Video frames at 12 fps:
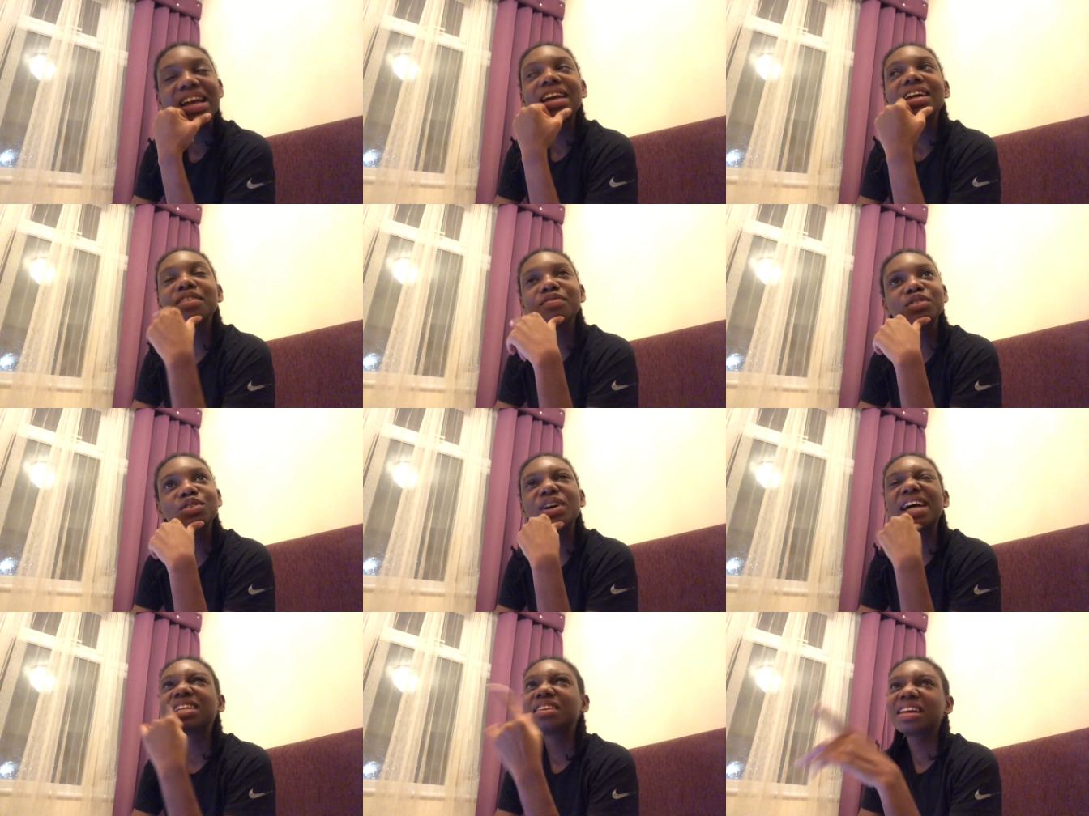Even though
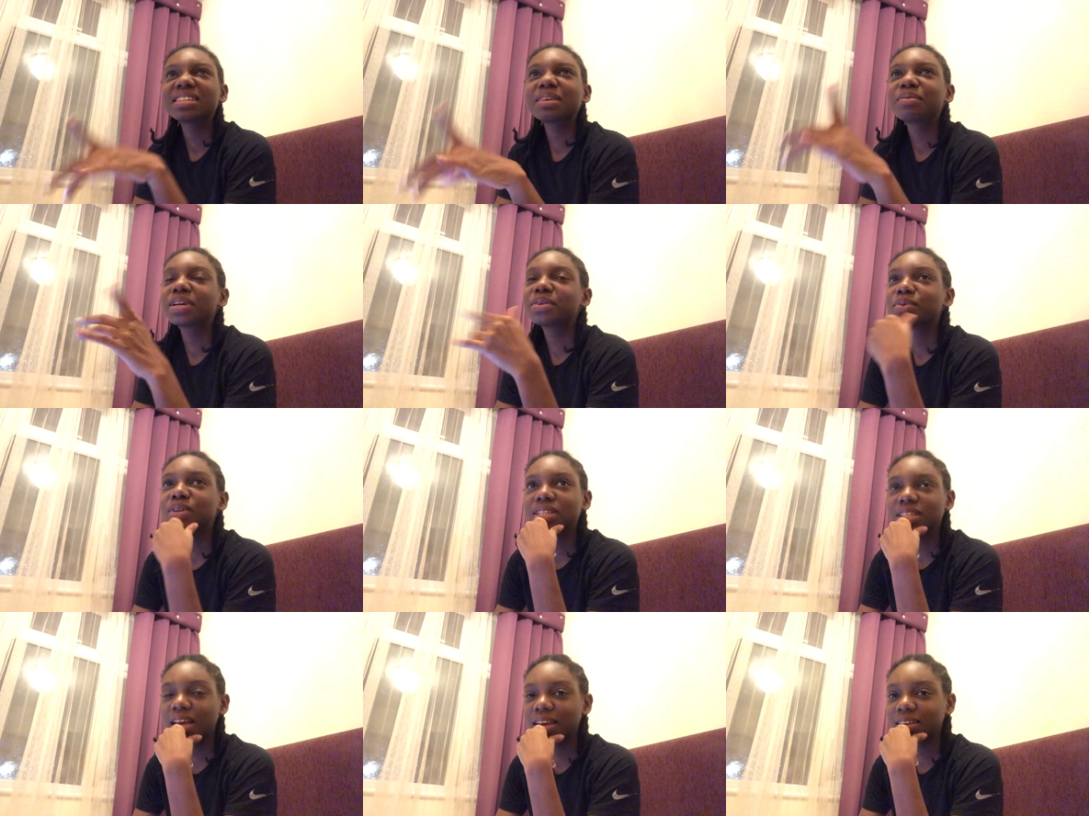I didn't understand what he was
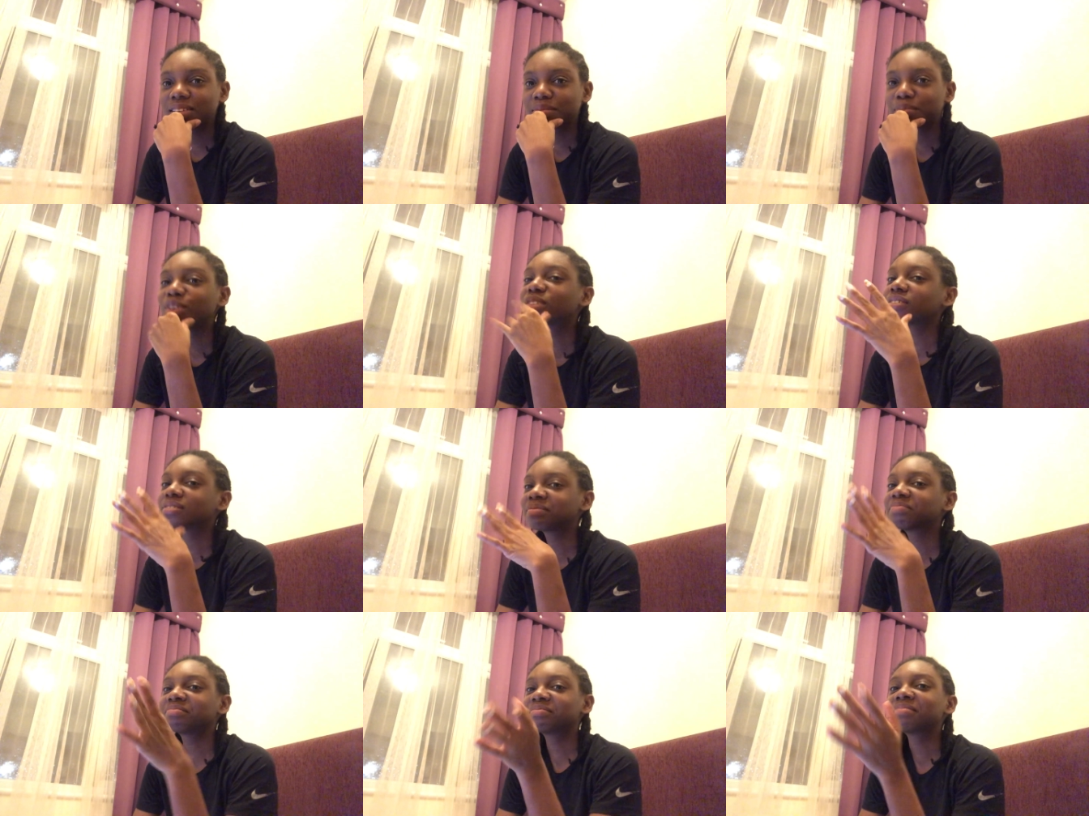saying, but
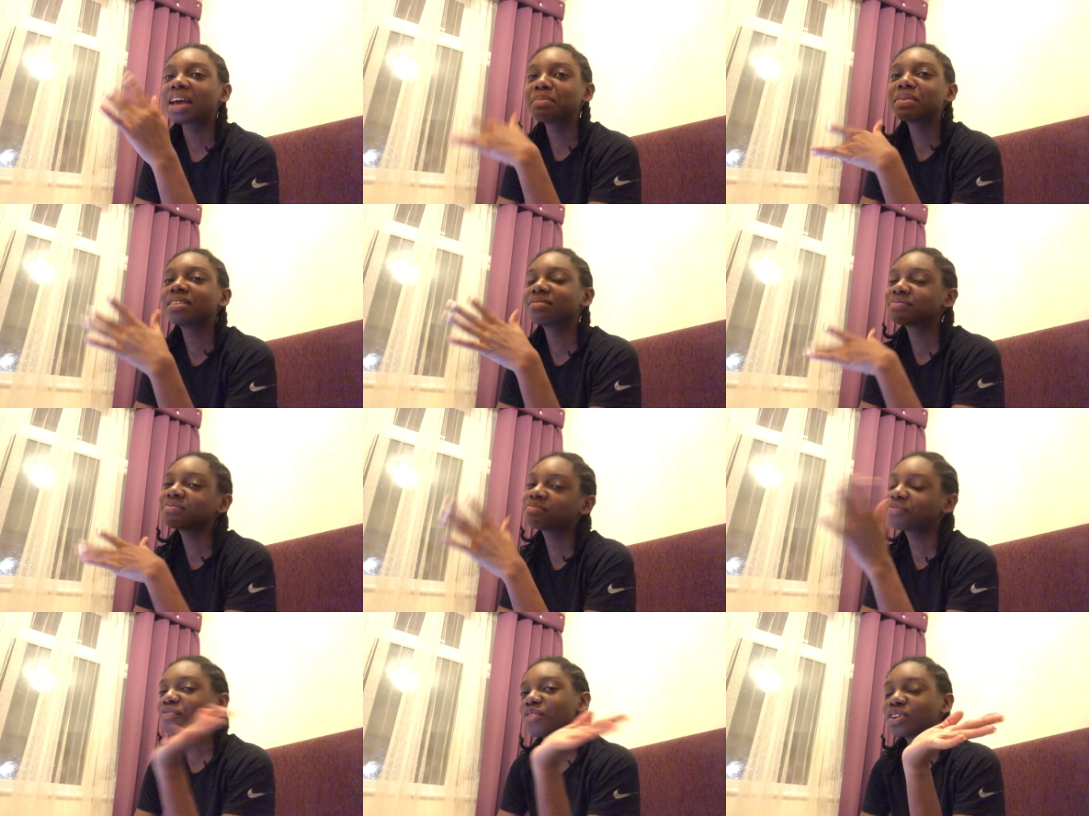I mean,
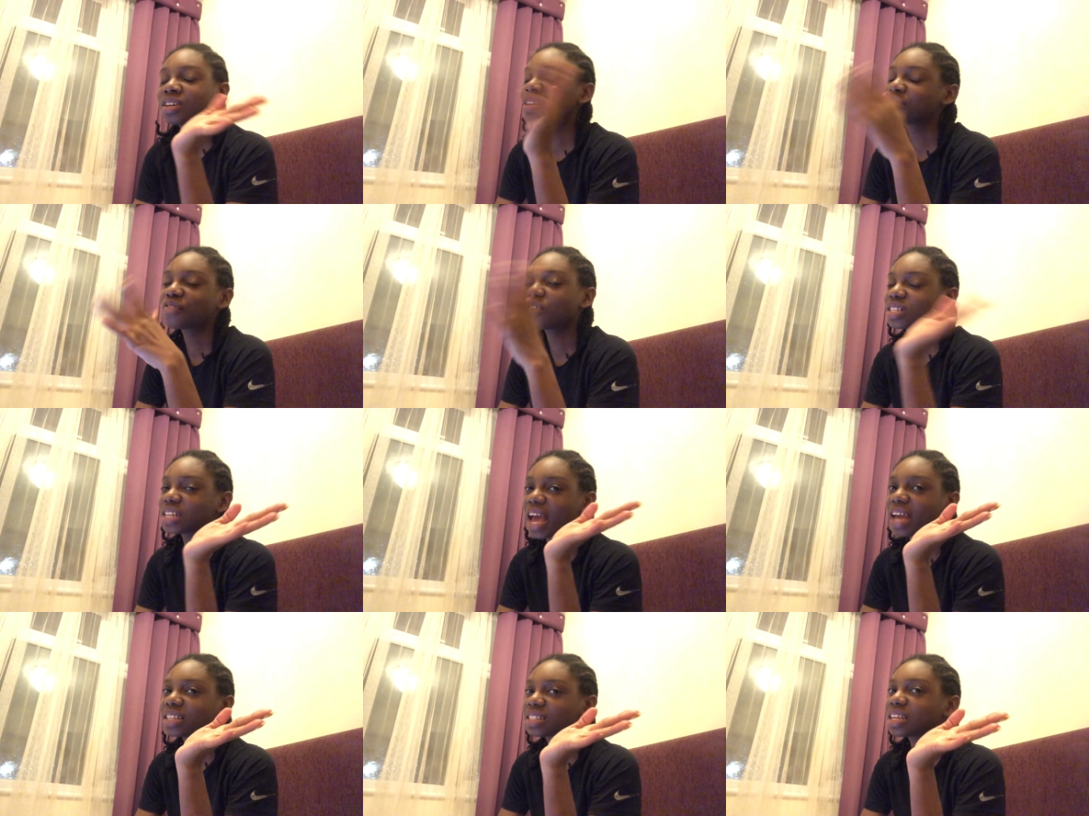in
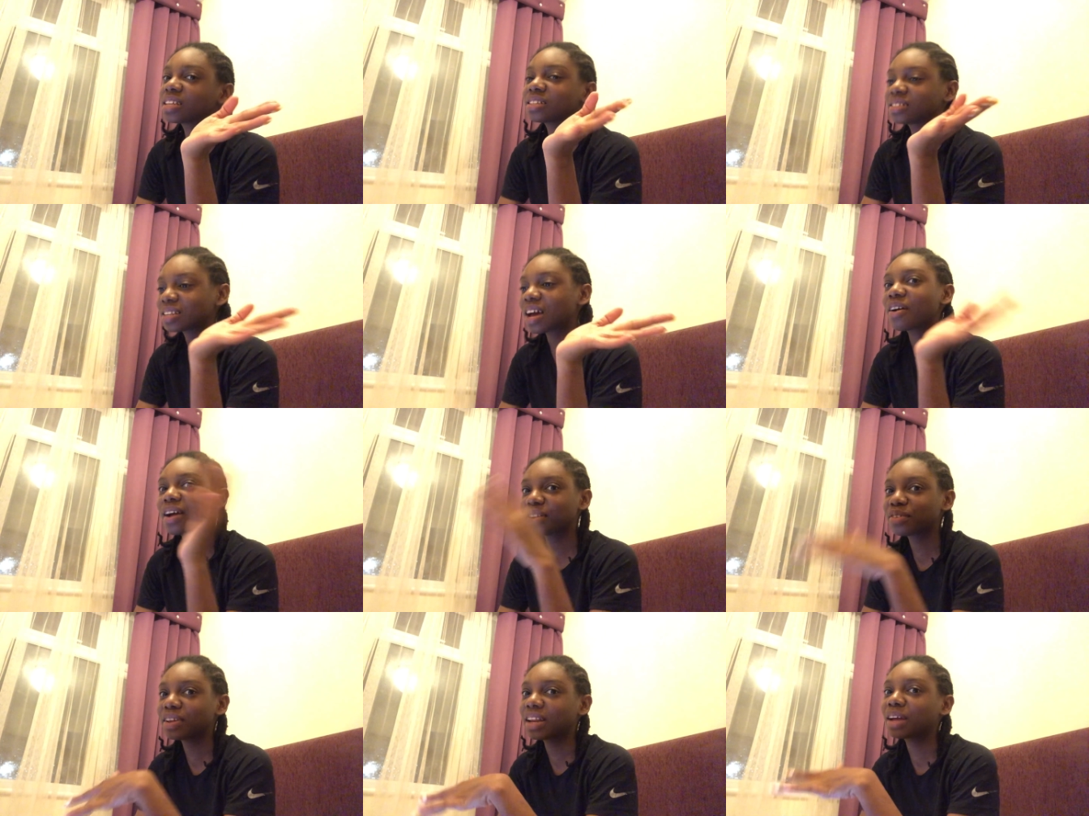foresight, now I
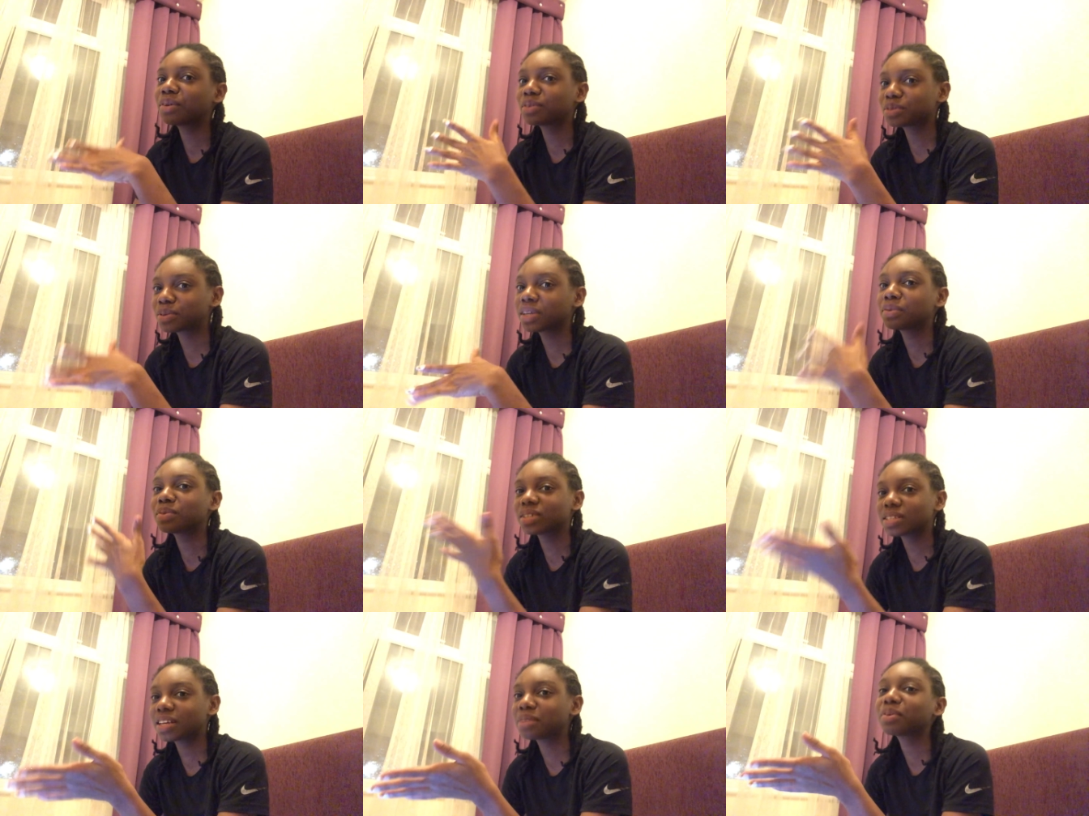know that was what he was
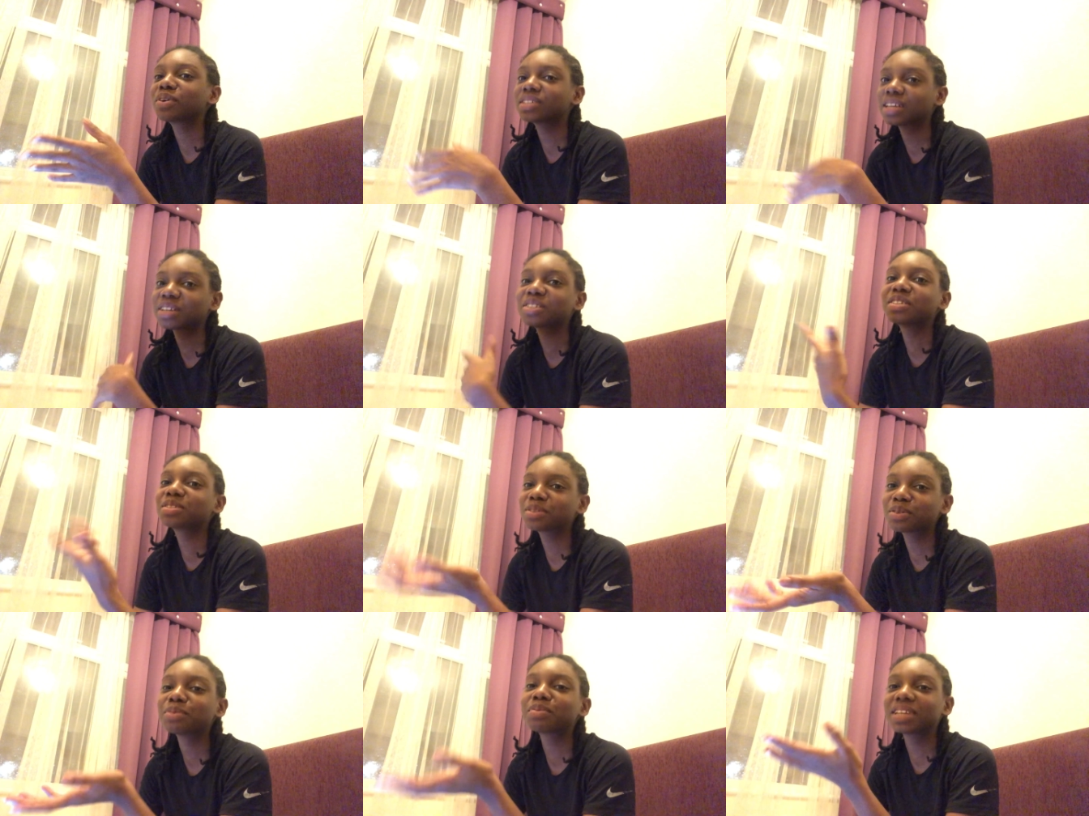saying because he actually
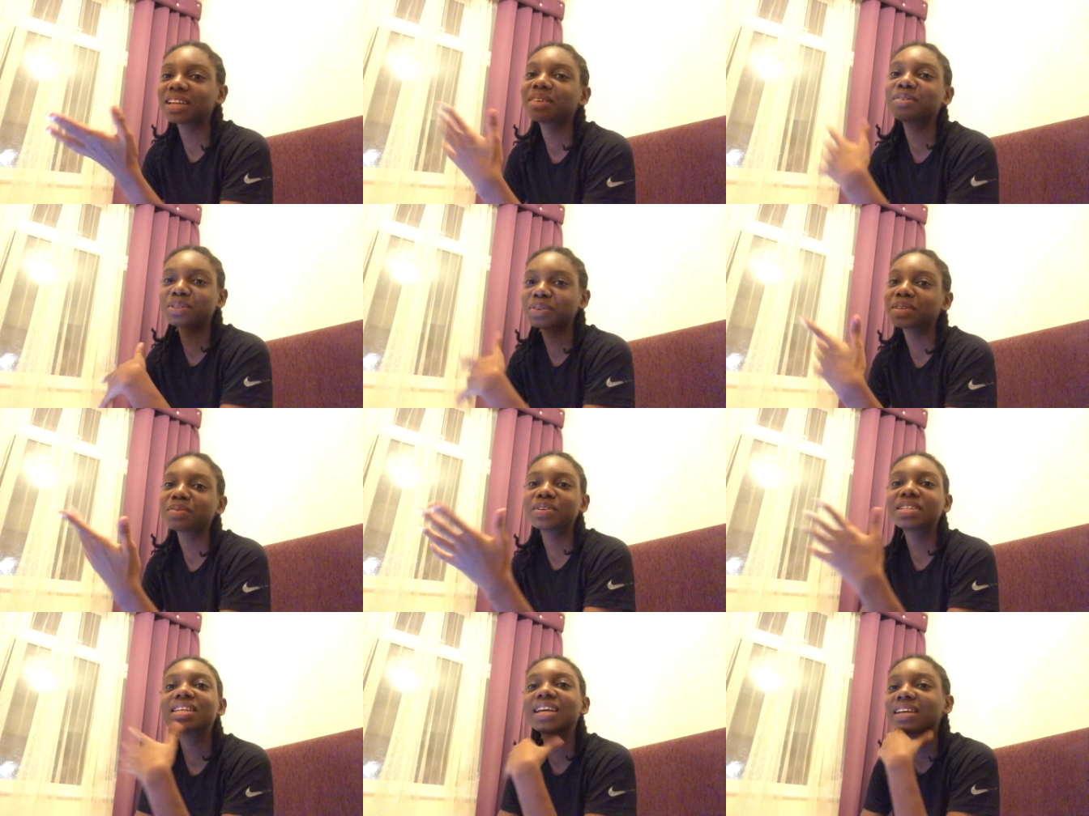told me that was what he
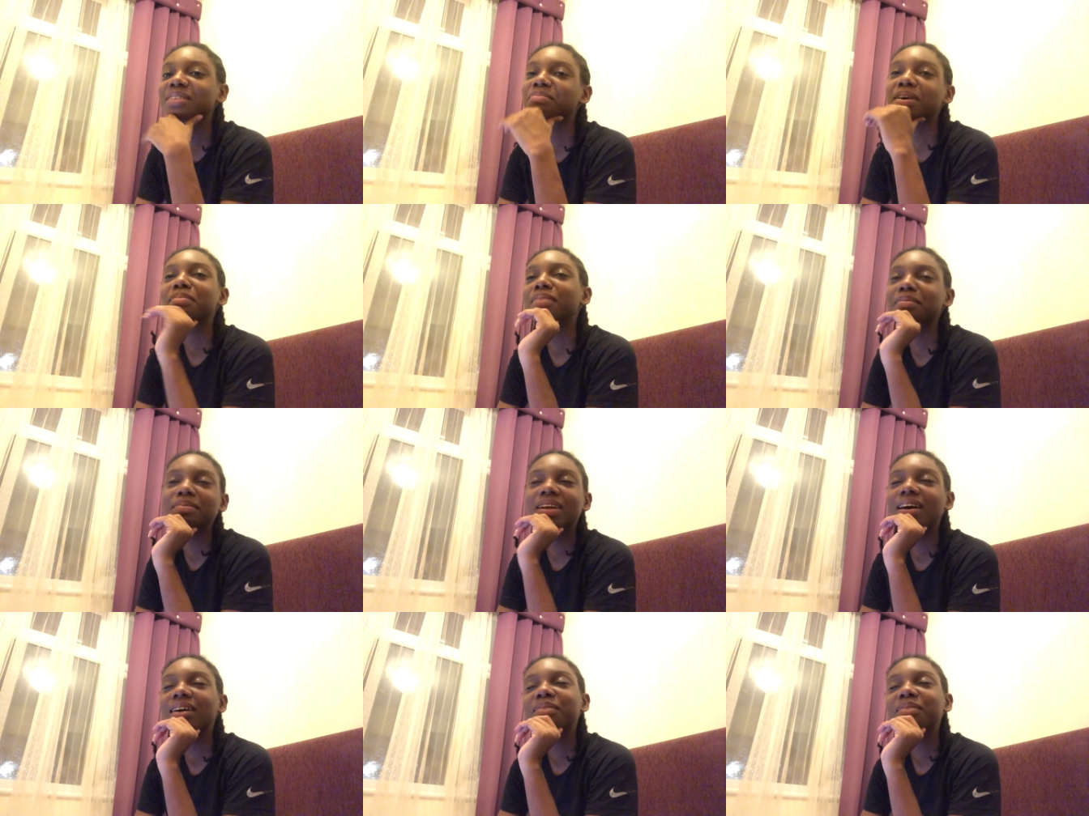was saying, blah, blah, blah.